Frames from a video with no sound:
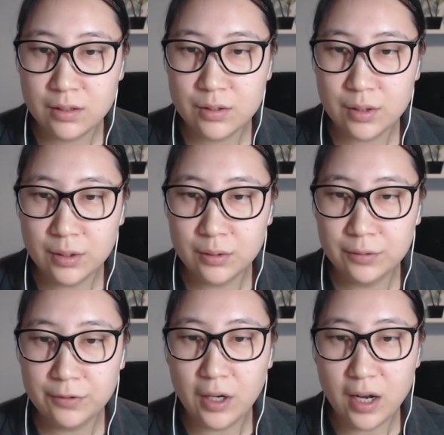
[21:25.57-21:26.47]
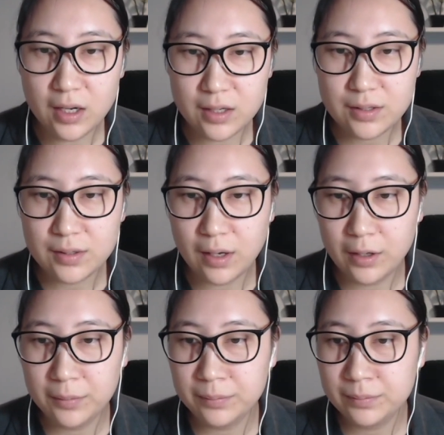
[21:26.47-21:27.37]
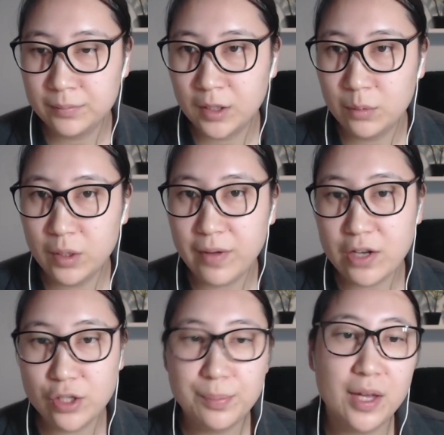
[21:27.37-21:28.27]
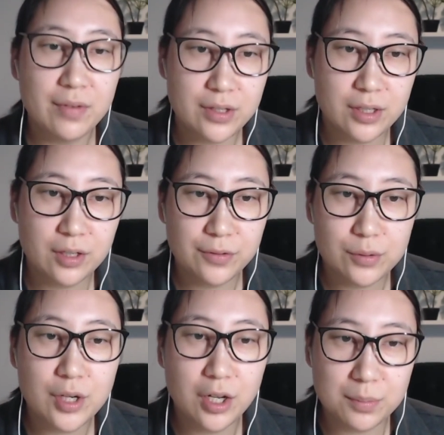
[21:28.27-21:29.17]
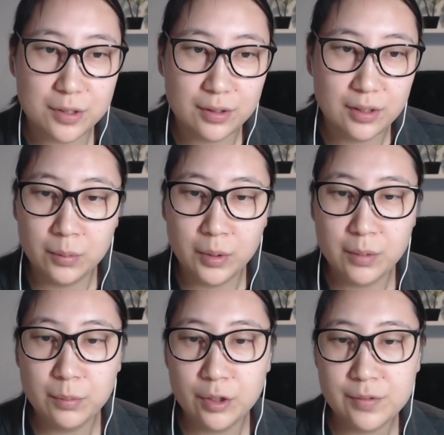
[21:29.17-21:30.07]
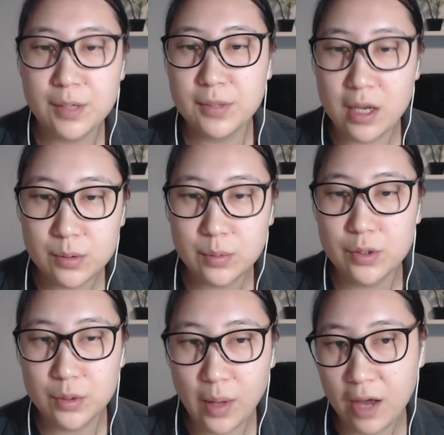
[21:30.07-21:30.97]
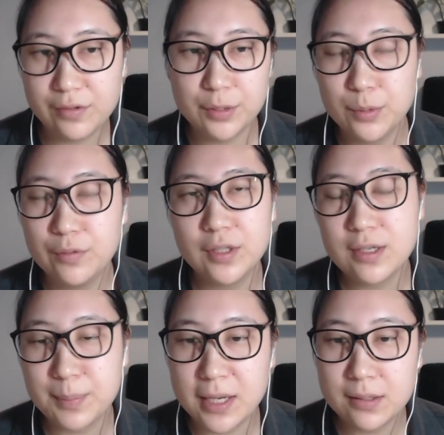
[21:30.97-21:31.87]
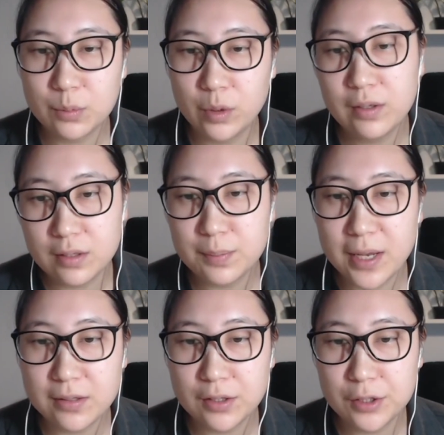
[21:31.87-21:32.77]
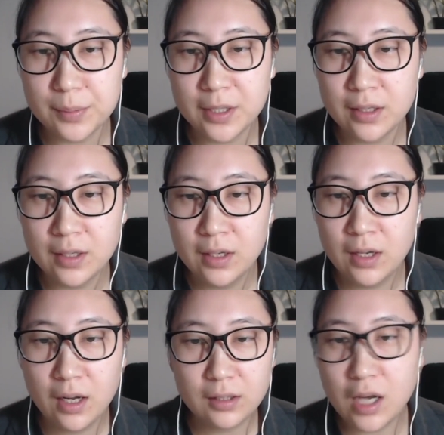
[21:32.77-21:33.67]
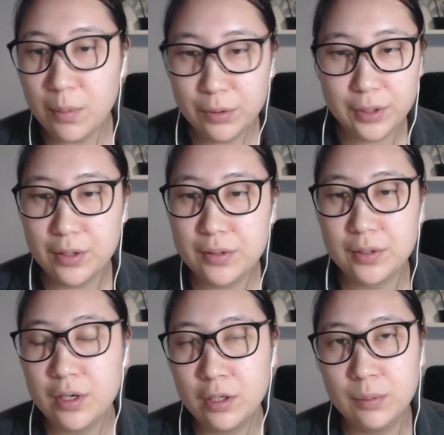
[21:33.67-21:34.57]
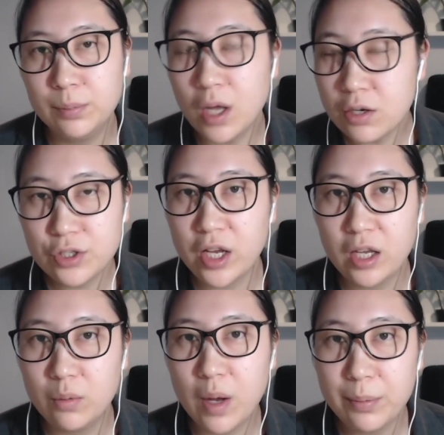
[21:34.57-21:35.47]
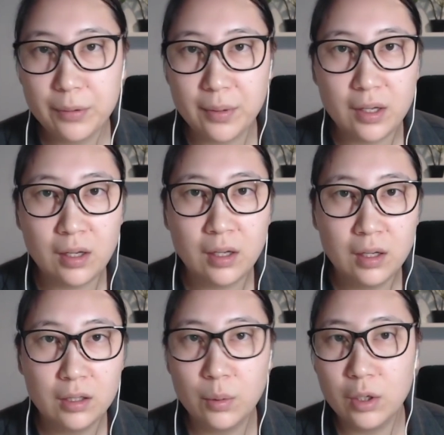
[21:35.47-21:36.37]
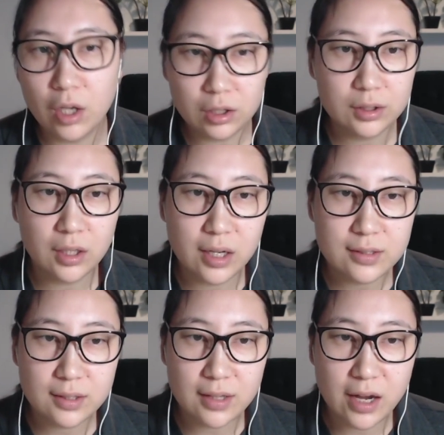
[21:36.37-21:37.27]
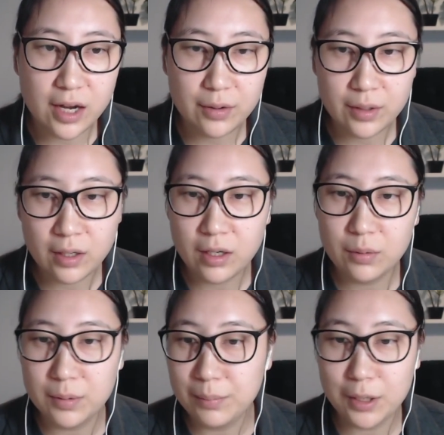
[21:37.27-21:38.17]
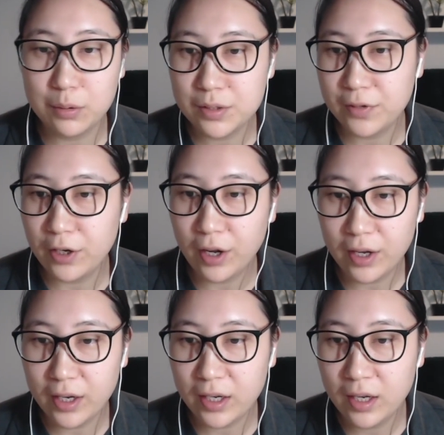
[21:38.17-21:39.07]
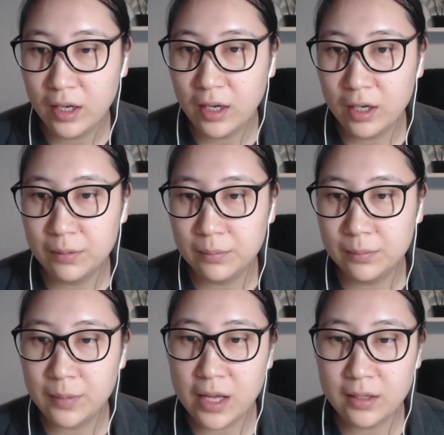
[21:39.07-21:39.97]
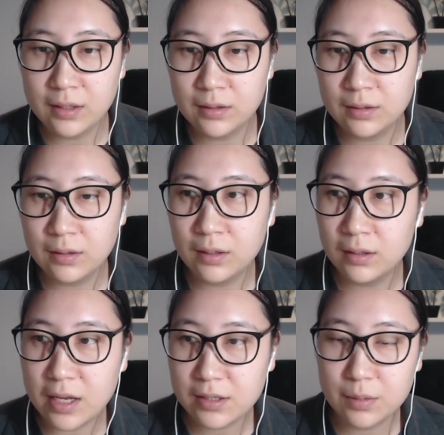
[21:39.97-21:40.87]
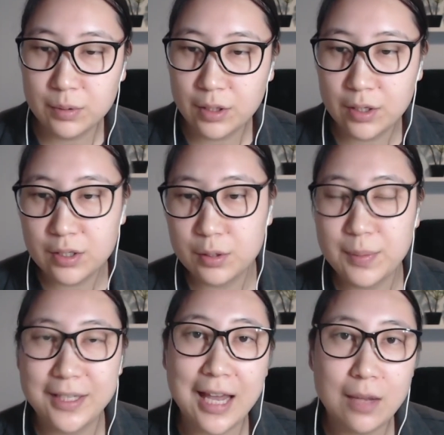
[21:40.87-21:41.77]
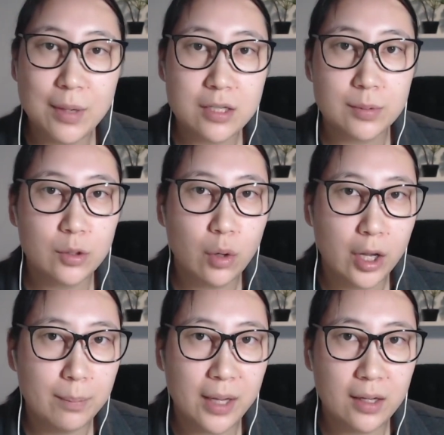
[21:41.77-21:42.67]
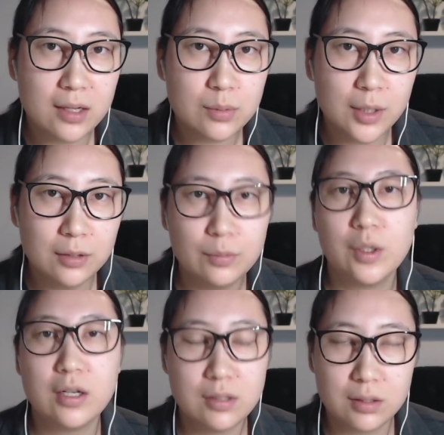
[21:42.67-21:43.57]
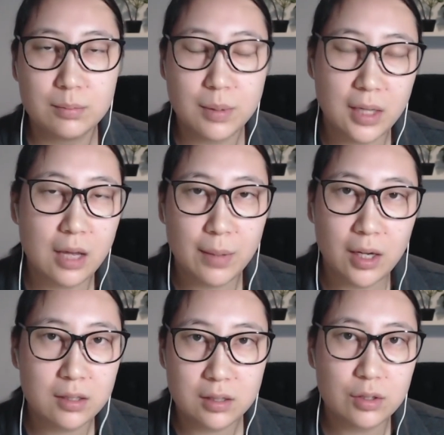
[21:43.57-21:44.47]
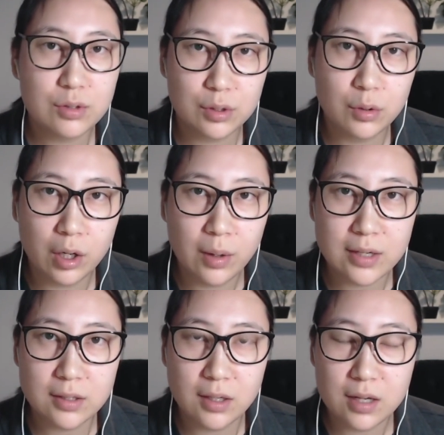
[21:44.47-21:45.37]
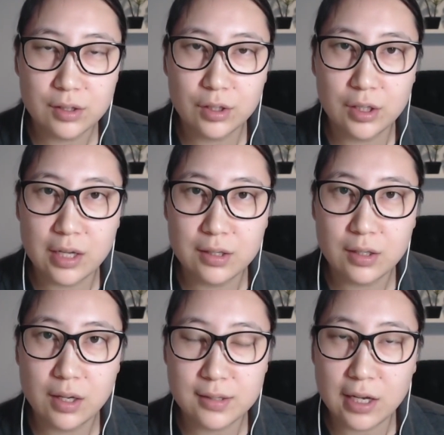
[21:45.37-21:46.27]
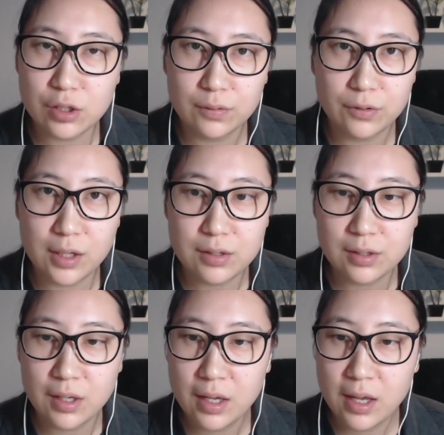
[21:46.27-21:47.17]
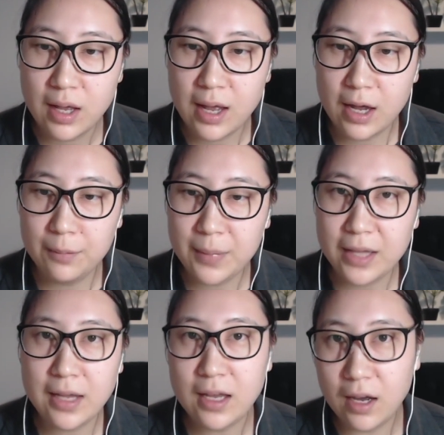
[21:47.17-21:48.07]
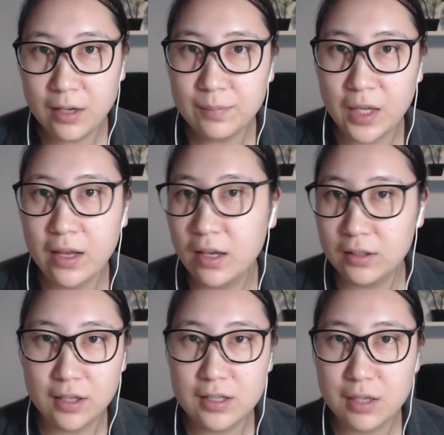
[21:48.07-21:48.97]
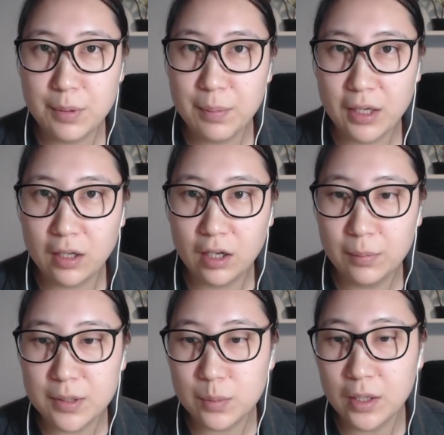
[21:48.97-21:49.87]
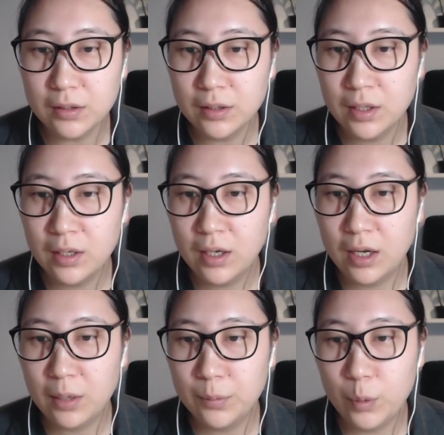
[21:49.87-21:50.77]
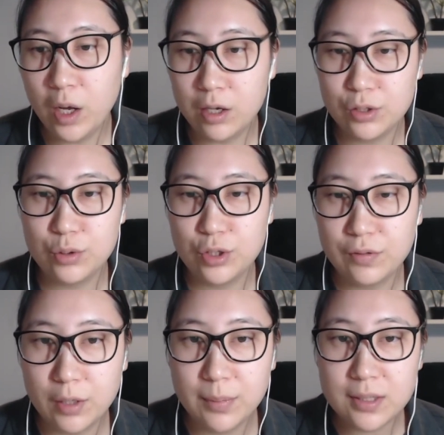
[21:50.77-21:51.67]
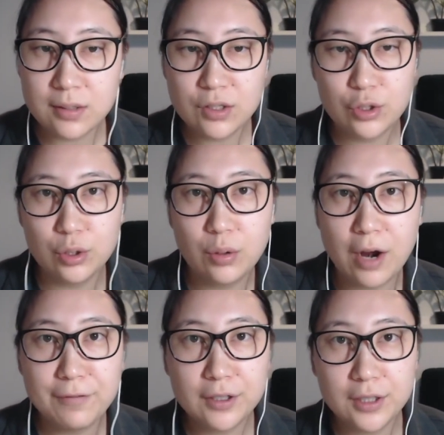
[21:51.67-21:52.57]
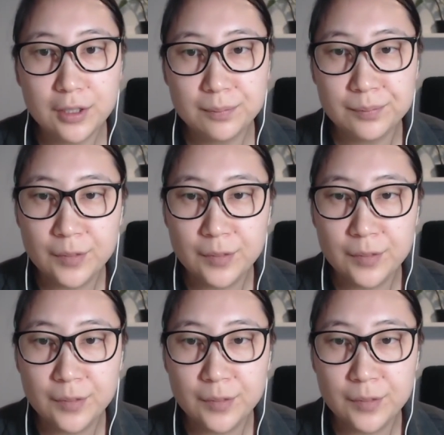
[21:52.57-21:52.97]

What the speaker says: So for us, we've actually pivoted a few times. Sometimes we do have to move the space with the space a little bit. A couple of years ago, blockchain, Web3, there were a lot of clients in that area when Bitcoin's very high. And then last couple of years, gaming's been quite big as well. Gaming continues to grow as a good sector for us. And AI clients have been picking up as well. We also shift our business geographically.